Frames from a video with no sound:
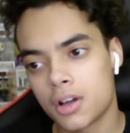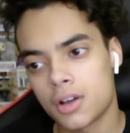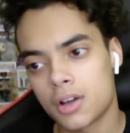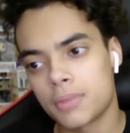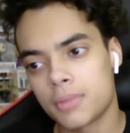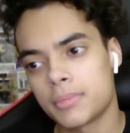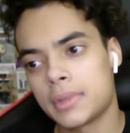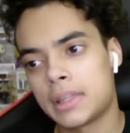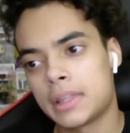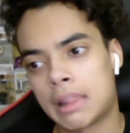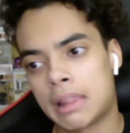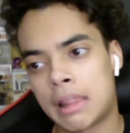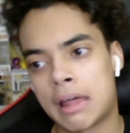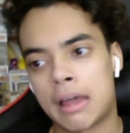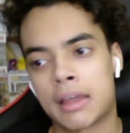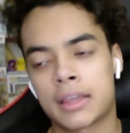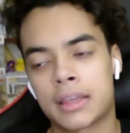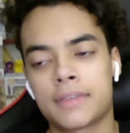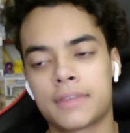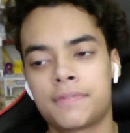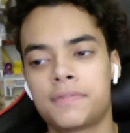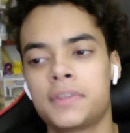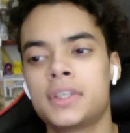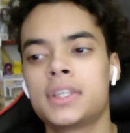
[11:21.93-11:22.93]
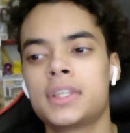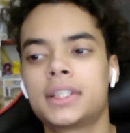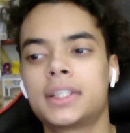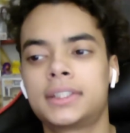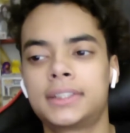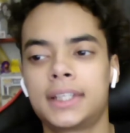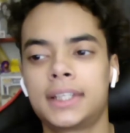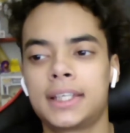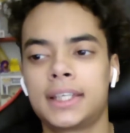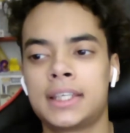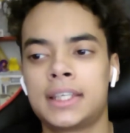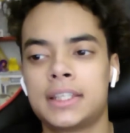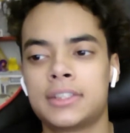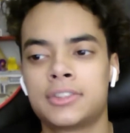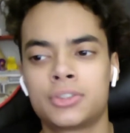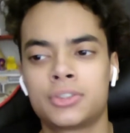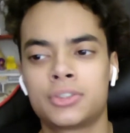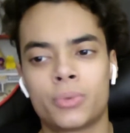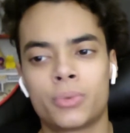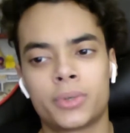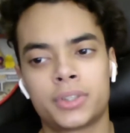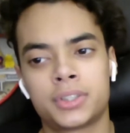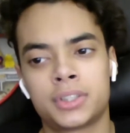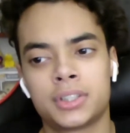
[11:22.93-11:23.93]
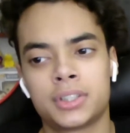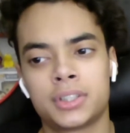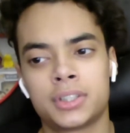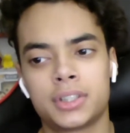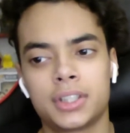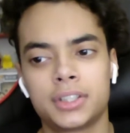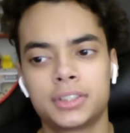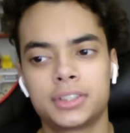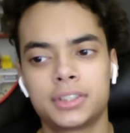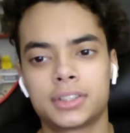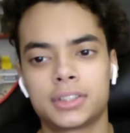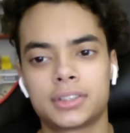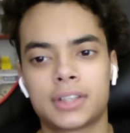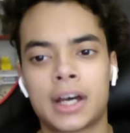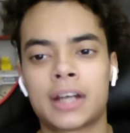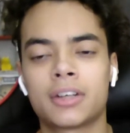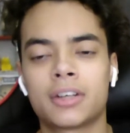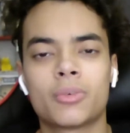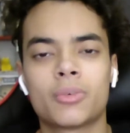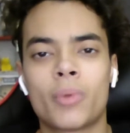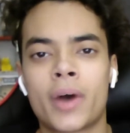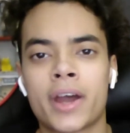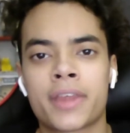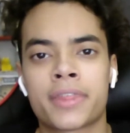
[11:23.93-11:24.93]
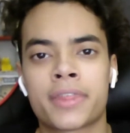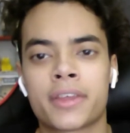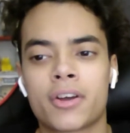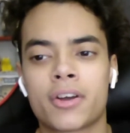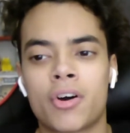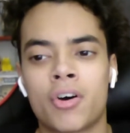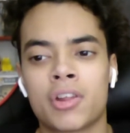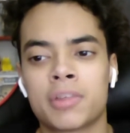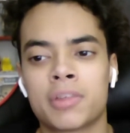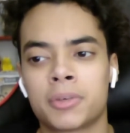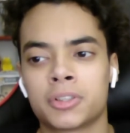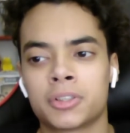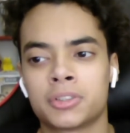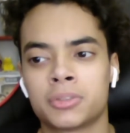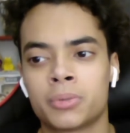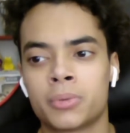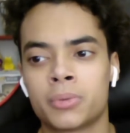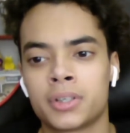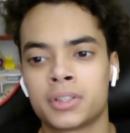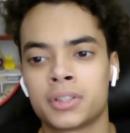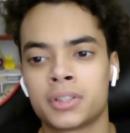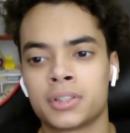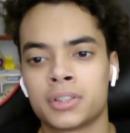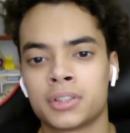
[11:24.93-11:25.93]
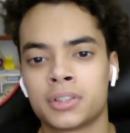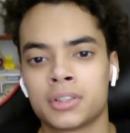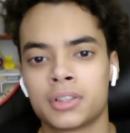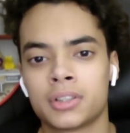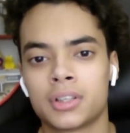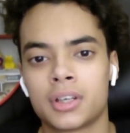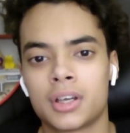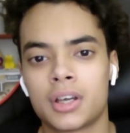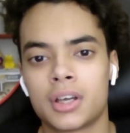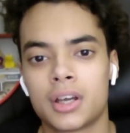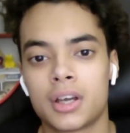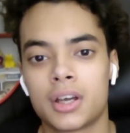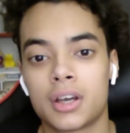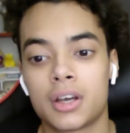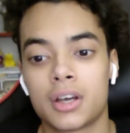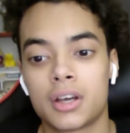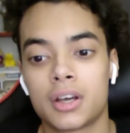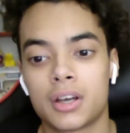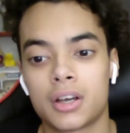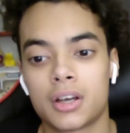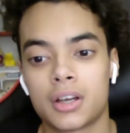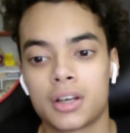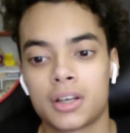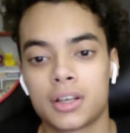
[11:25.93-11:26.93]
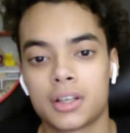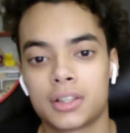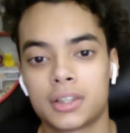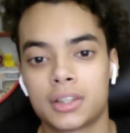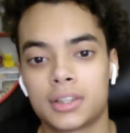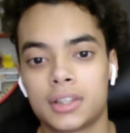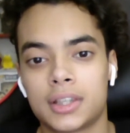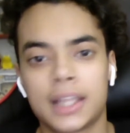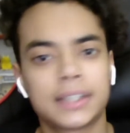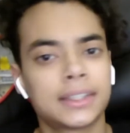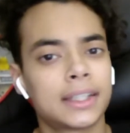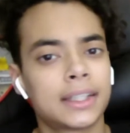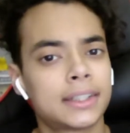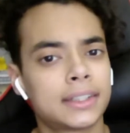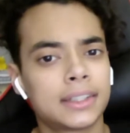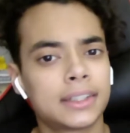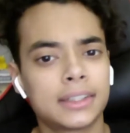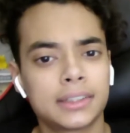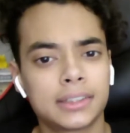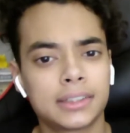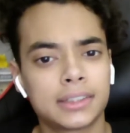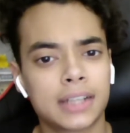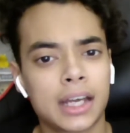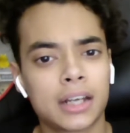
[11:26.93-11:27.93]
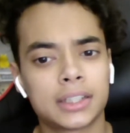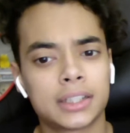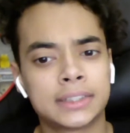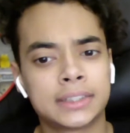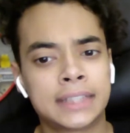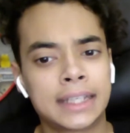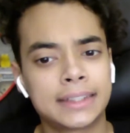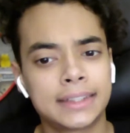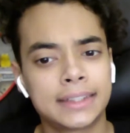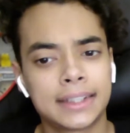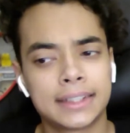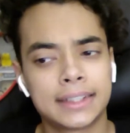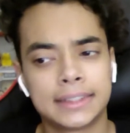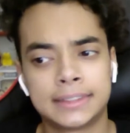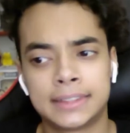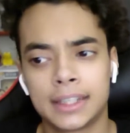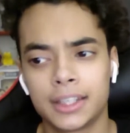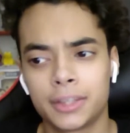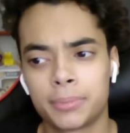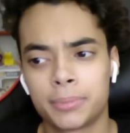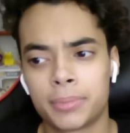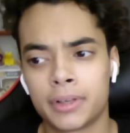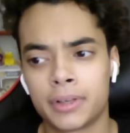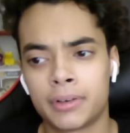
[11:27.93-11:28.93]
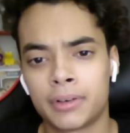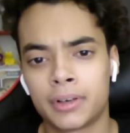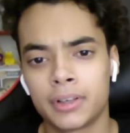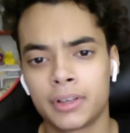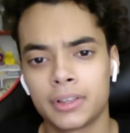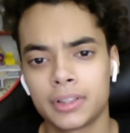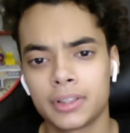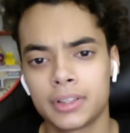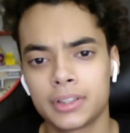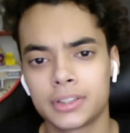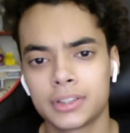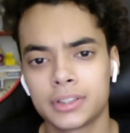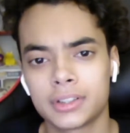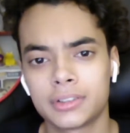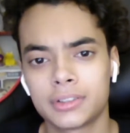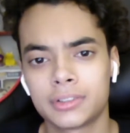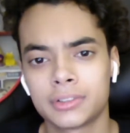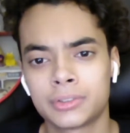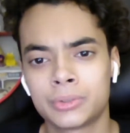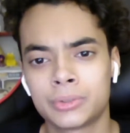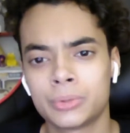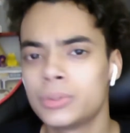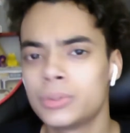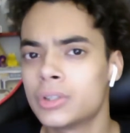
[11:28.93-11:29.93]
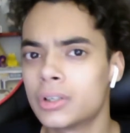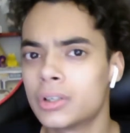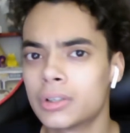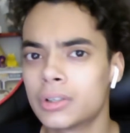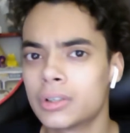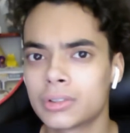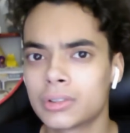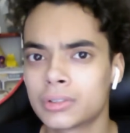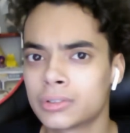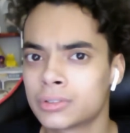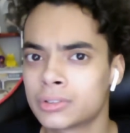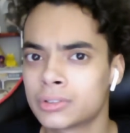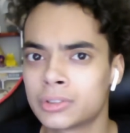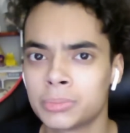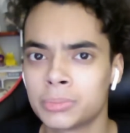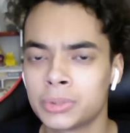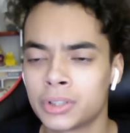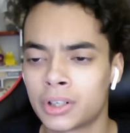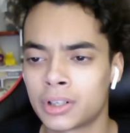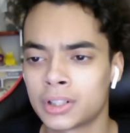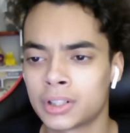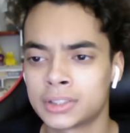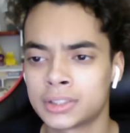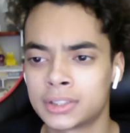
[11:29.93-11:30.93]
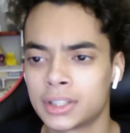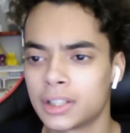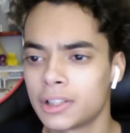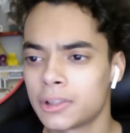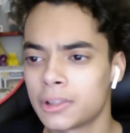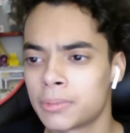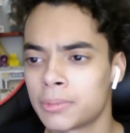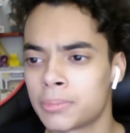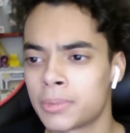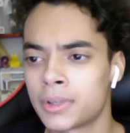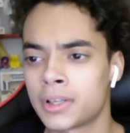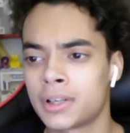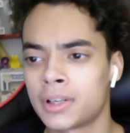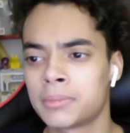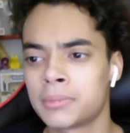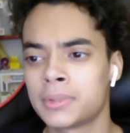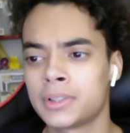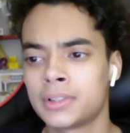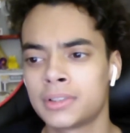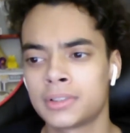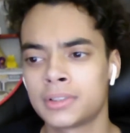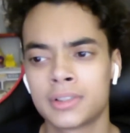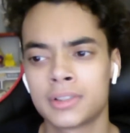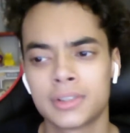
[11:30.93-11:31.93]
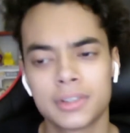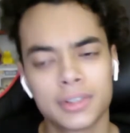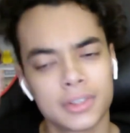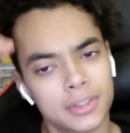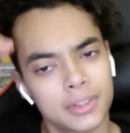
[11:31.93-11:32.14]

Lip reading: mean, like, if he, let's say he's 20. I don't know why I think all of them are 20. That's not his deathbed, right? He's a little too young to be on his deathbed. I mean,